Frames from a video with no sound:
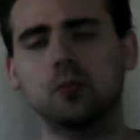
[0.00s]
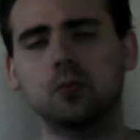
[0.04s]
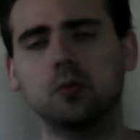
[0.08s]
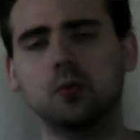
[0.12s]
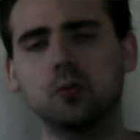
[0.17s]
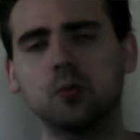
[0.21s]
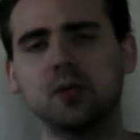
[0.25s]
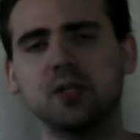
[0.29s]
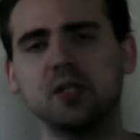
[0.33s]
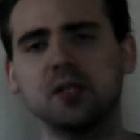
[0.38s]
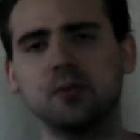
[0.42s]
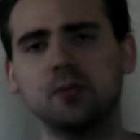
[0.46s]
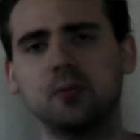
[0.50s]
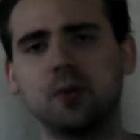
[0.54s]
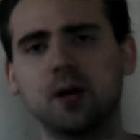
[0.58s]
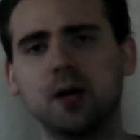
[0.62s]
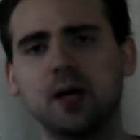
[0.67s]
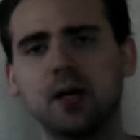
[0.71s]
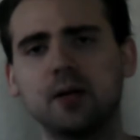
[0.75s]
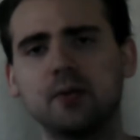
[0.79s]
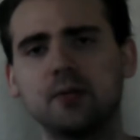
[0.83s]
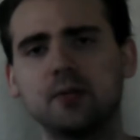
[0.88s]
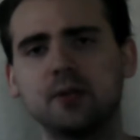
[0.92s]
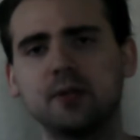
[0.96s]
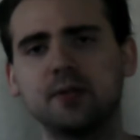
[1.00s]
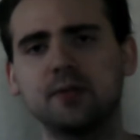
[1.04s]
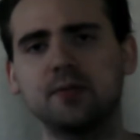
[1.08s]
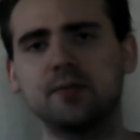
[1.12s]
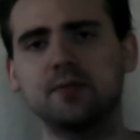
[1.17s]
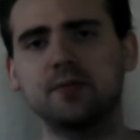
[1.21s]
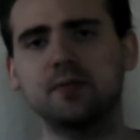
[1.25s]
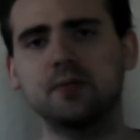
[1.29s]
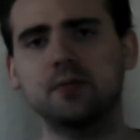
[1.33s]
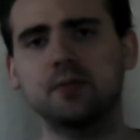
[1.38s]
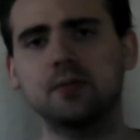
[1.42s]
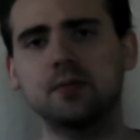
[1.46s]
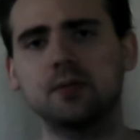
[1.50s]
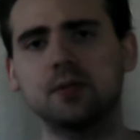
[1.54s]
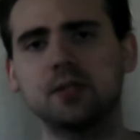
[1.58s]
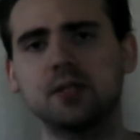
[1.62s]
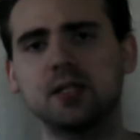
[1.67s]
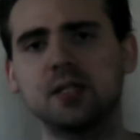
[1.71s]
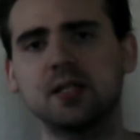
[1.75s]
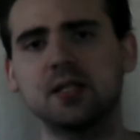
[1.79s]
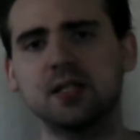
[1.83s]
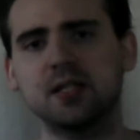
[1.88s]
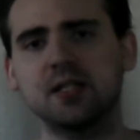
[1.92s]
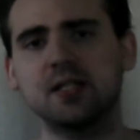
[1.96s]
the reason why we've
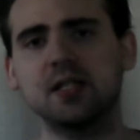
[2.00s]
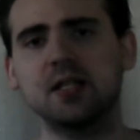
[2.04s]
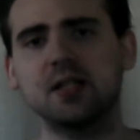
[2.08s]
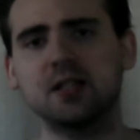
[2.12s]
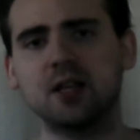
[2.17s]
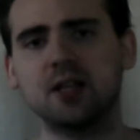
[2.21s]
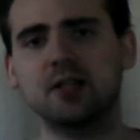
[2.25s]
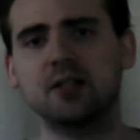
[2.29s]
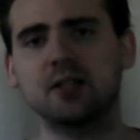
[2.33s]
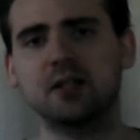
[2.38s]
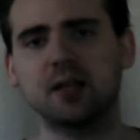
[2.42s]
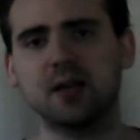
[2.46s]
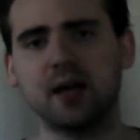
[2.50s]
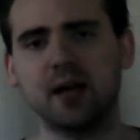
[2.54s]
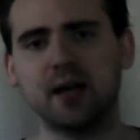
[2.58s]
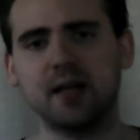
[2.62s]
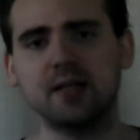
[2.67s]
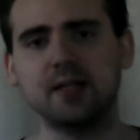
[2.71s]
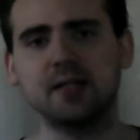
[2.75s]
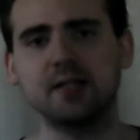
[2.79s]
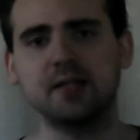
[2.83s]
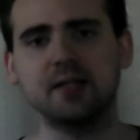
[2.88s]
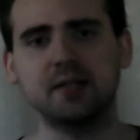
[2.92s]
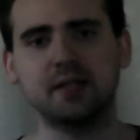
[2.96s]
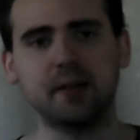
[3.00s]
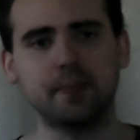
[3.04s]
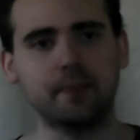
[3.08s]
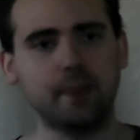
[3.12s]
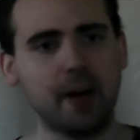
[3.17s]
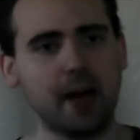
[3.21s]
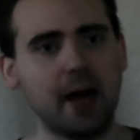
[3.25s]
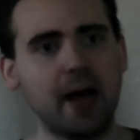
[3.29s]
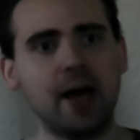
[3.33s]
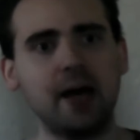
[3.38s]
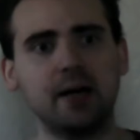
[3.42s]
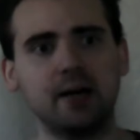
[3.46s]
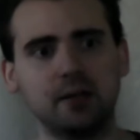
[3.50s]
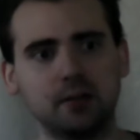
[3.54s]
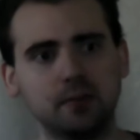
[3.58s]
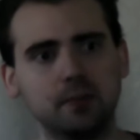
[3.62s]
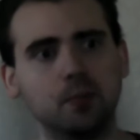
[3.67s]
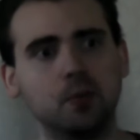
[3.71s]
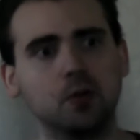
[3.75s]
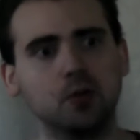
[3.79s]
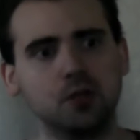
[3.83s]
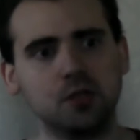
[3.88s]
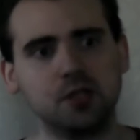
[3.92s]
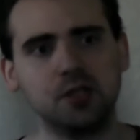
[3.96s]
seen the Sith as the bad
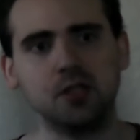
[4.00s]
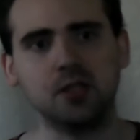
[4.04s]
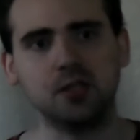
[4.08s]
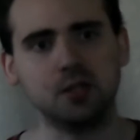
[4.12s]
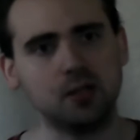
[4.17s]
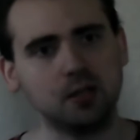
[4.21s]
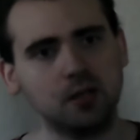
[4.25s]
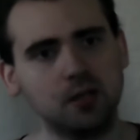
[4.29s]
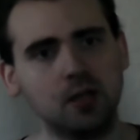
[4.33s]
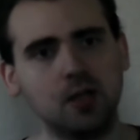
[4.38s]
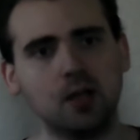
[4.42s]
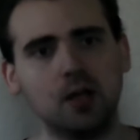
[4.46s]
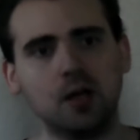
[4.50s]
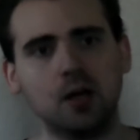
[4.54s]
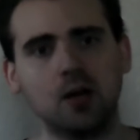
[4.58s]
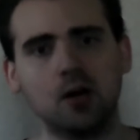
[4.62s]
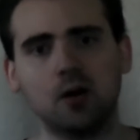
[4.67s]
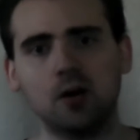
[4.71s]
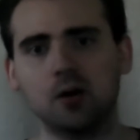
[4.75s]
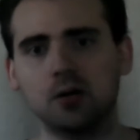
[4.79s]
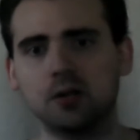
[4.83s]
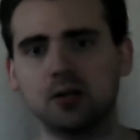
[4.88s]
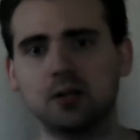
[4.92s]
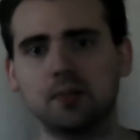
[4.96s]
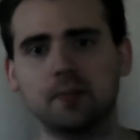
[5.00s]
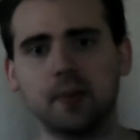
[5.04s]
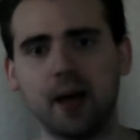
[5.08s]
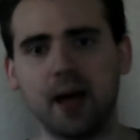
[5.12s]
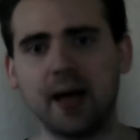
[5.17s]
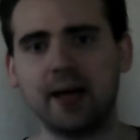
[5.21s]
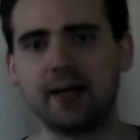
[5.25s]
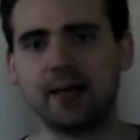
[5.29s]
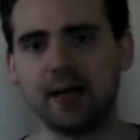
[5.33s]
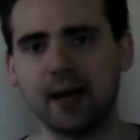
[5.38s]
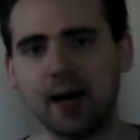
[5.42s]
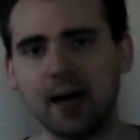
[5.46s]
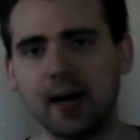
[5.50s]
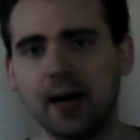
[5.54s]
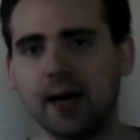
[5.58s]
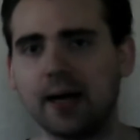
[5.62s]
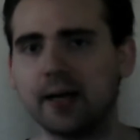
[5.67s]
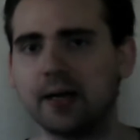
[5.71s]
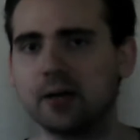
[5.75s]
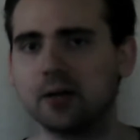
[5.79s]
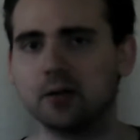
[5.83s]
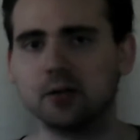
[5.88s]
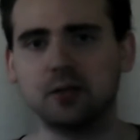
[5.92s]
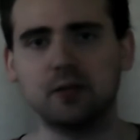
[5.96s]
person or the bad
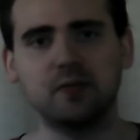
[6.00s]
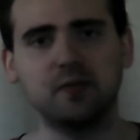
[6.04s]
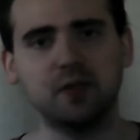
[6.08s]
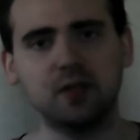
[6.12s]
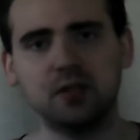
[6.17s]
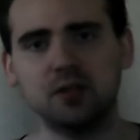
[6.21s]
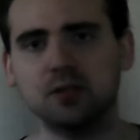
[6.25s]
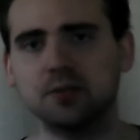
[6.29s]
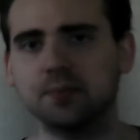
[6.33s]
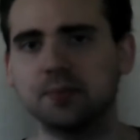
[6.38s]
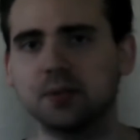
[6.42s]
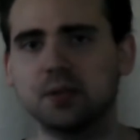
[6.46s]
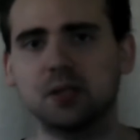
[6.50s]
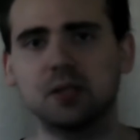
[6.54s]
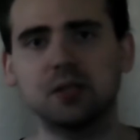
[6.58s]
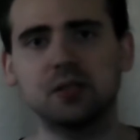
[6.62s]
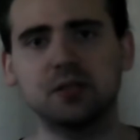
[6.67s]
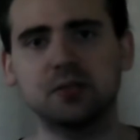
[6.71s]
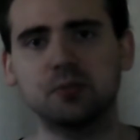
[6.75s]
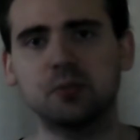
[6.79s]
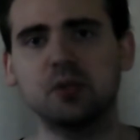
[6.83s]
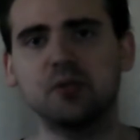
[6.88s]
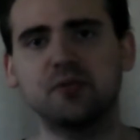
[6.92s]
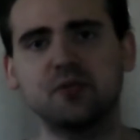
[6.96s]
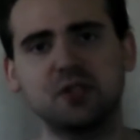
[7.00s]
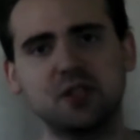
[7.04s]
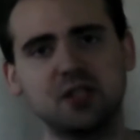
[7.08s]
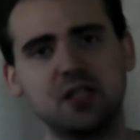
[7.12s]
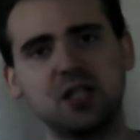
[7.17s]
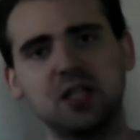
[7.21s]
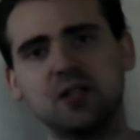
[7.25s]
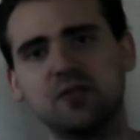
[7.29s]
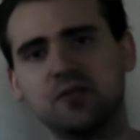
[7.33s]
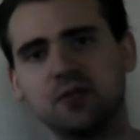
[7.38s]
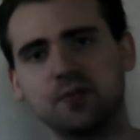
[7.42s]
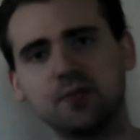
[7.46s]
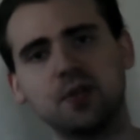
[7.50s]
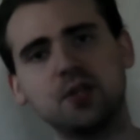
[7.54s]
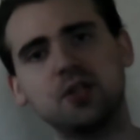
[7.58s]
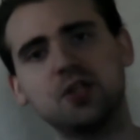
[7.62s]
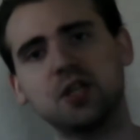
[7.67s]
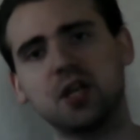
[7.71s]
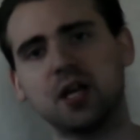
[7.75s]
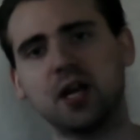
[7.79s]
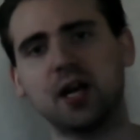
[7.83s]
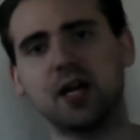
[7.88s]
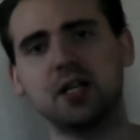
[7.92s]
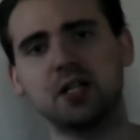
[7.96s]
guy or the villain, because we've seen it from the
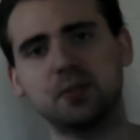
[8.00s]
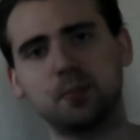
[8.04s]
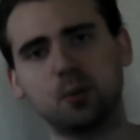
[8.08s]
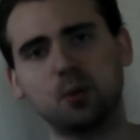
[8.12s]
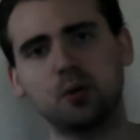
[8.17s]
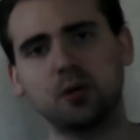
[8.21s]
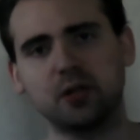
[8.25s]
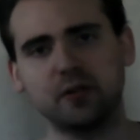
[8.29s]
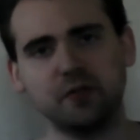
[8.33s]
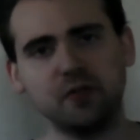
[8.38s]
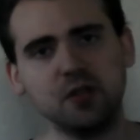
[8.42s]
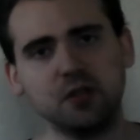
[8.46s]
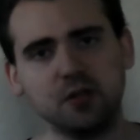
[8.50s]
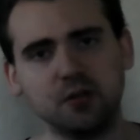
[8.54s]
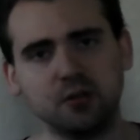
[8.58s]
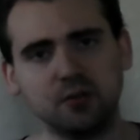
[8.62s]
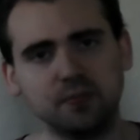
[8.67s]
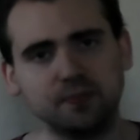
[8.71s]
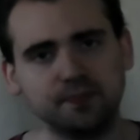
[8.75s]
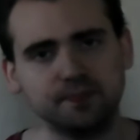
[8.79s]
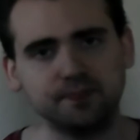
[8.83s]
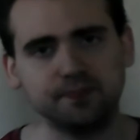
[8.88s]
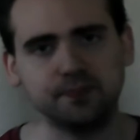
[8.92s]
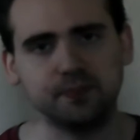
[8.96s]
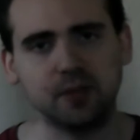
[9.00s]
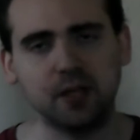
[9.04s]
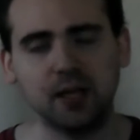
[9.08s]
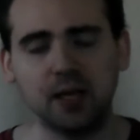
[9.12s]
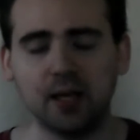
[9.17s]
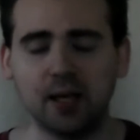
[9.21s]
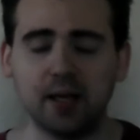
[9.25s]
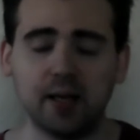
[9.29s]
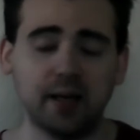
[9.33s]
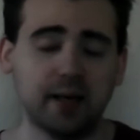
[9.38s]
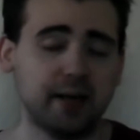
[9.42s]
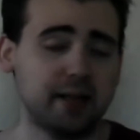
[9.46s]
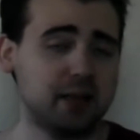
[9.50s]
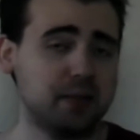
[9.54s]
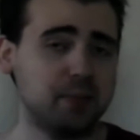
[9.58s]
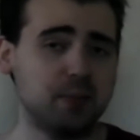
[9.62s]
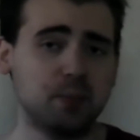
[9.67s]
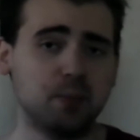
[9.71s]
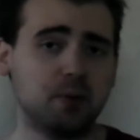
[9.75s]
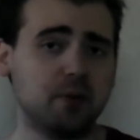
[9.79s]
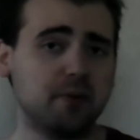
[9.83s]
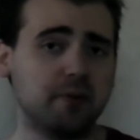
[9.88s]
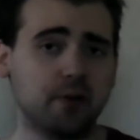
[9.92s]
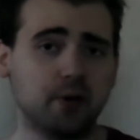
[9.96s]
Jedi's point of view.
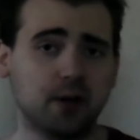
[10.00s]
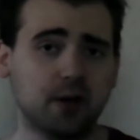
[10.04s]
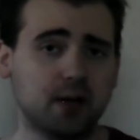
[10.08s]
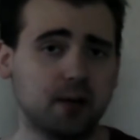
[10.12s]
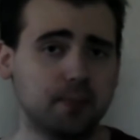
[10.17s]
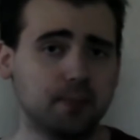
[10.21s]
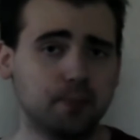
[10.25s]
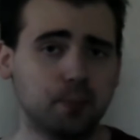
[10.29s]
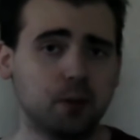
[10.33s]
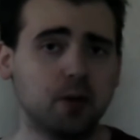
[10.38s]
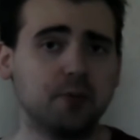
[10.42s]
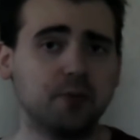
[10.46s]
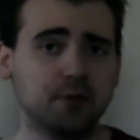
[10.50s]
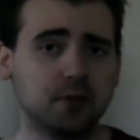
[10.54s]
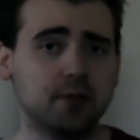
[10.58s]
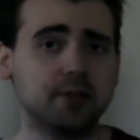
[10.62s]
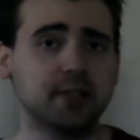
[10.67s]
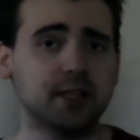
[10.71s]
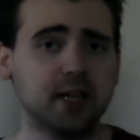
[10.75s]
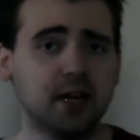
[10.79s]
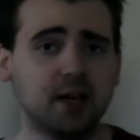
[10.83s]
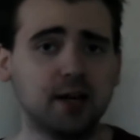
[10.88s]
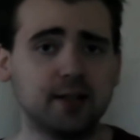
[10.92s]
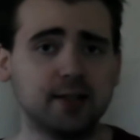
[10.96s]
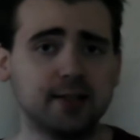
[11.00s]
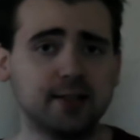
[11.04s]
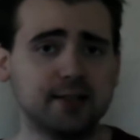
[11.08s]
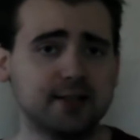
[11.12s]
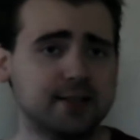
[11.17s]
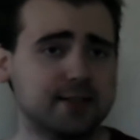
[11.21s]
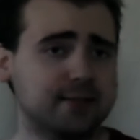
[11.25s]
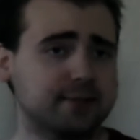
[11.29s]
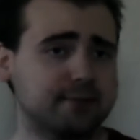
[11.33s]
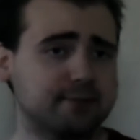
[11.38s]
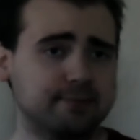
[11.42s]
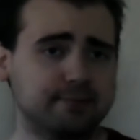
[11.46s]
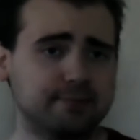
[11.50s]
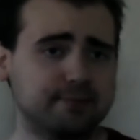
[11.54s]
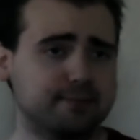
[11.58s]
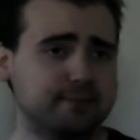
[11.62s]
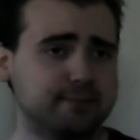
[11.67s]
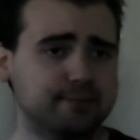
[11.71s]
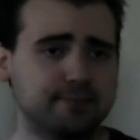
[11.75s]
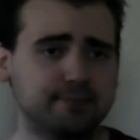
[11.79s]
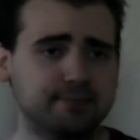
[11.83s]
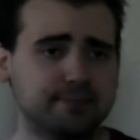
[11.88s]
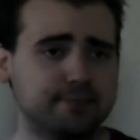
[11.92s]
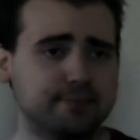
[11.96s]
To be perfectly honest,
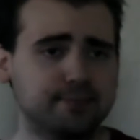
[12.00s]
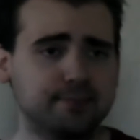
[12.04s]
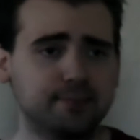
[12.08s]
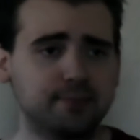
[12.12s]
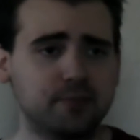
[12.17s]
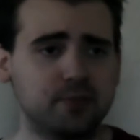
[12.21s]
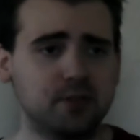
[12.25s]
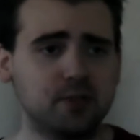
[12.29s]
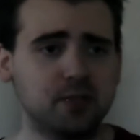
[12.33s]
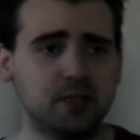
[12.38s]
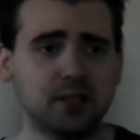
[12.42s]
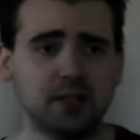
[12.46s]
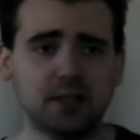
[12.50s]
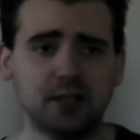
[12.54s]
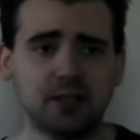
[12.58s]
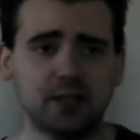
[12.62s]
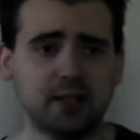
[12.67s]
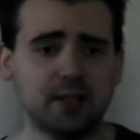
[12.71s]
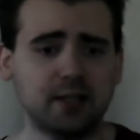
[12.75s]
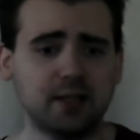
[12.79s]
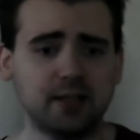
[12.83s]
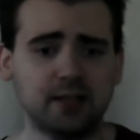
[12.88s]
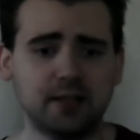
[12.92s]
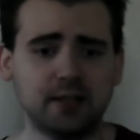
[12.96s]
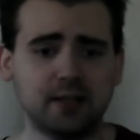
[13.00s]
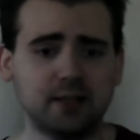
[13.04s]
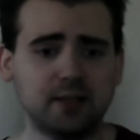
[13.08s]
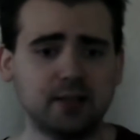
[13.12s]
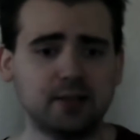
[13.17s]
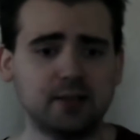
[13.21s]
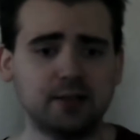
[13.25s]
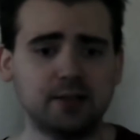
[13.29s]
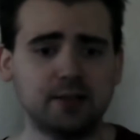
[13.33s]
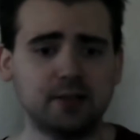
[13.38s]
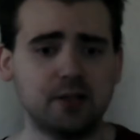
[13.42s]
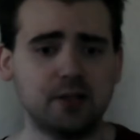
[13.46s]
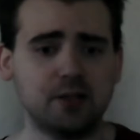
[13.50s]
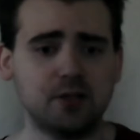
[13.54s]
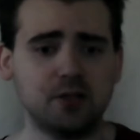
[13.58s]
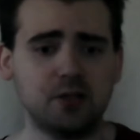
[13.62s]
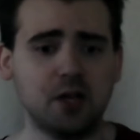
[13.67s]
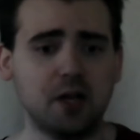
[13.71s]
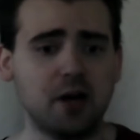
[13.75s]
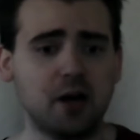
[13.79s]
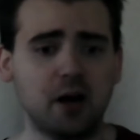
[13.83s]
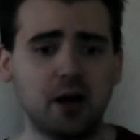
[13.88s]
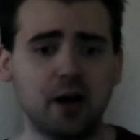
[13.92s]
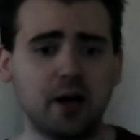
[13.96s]
the
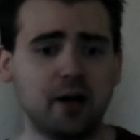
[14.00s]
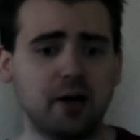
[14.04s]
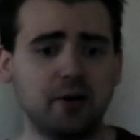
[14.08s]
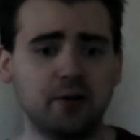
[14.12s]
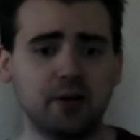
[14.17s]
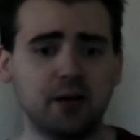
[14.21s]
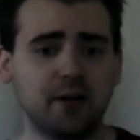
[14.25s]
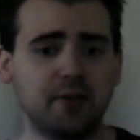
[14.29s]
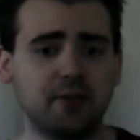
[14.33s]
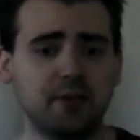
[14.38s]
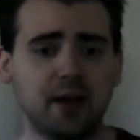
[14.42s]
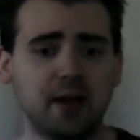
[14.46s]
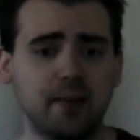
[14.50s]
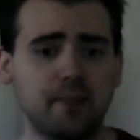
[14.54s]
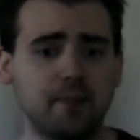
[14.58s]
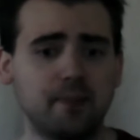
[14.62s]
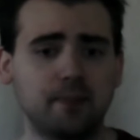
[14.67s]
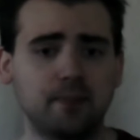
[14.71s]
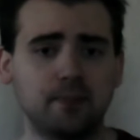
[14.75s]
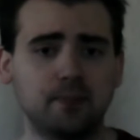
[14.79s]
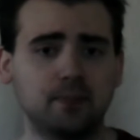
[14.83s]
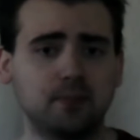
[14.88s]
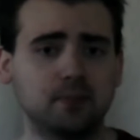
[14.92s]
Jedi are not that